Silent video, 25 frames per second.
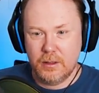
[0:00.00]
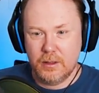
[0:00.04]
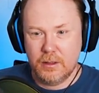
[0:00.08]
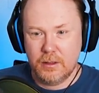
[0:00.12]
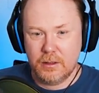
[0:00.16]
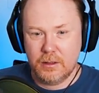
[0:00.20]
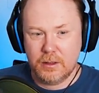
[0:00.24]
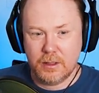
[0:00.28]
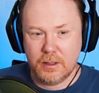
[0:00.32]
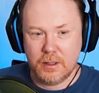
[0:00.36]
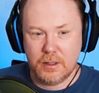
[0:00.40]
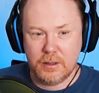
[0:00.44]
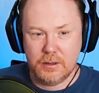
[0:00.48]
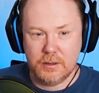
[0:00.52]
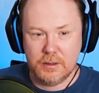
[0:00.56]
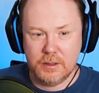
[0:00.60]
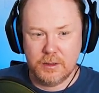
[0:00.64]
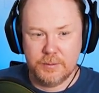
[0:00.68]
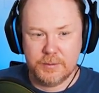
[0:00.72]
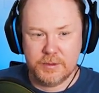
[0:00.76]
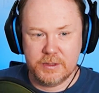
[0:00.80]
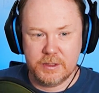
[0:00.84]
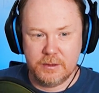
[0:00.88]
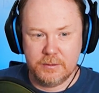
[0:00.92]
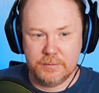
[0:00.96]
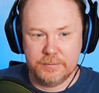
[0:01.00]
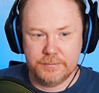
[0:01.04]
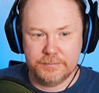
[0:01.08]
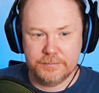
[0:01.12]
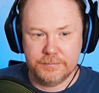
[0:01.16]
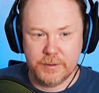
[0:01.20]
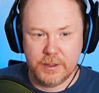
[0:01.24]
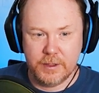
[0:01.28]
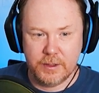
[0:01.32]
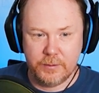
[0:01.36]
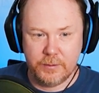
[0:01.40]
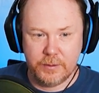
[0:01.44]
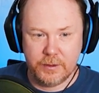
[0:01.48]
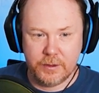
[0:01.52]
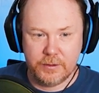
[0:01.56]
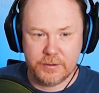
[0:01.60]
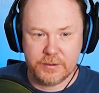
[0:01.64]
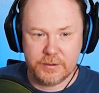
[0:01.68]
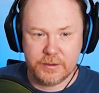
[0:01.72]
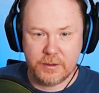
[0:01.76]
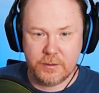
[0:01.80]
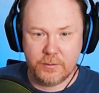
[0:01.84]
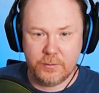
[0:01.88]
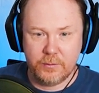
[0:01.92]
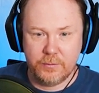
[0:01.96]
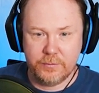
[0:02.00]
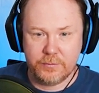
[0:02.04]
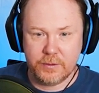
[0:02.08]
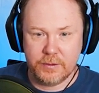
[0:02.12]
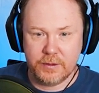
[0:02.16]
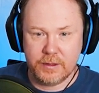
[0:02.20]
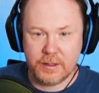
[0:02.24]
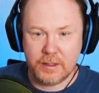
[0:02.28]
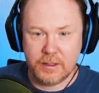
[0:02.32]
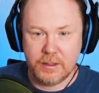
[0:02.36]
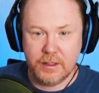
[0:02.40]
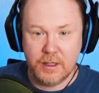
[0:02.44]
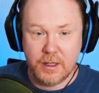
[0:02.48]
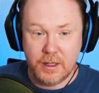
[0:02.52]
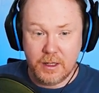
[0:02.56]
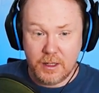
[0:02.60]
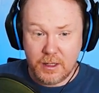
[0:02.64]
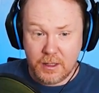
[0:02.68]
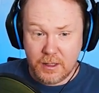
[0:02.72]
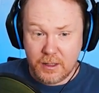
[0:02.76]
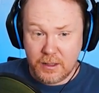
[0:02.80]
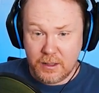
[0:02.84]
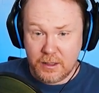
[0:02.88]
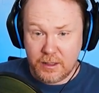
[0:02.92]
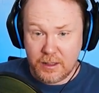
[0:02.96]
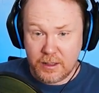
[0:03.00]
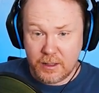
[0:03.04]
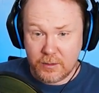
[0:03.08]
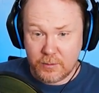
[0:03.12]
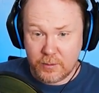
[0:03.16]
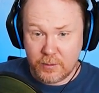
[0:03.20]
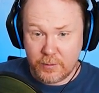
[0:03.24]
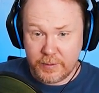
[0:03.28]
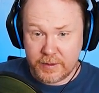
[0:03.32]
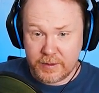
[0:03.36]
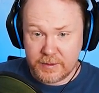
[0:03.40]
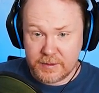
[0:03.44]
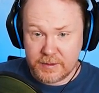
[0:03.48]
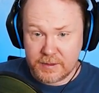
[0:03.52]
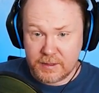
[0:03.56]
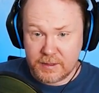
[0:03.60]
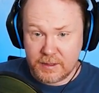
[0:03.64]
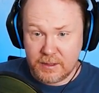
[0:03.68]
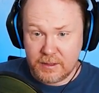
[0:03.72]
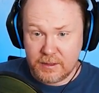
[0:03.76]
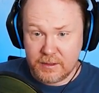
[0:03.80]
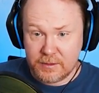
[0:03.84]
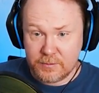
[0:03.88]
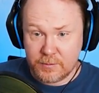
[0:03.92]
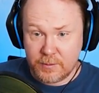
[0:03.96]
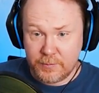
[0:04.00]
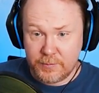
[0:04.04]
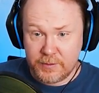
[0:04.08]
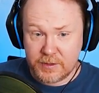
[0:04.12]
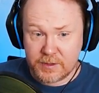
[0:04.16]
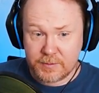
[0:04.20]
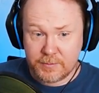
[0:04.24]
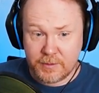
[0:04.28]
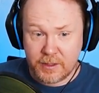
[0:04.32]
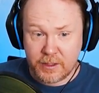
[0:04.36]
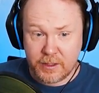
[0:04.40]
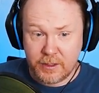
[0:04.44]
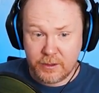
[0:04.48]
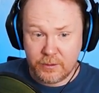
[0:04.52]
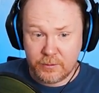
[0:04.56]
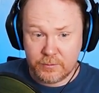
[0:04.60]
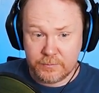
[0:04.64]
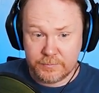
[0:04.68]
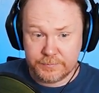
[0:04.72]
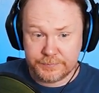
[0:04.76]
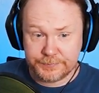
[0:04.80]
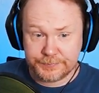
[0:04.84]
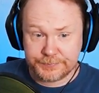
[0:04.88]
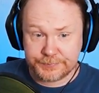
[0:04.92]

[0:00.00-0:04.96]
Okay, lips in, there we go. So we've got that. Now what we can see is when we smile,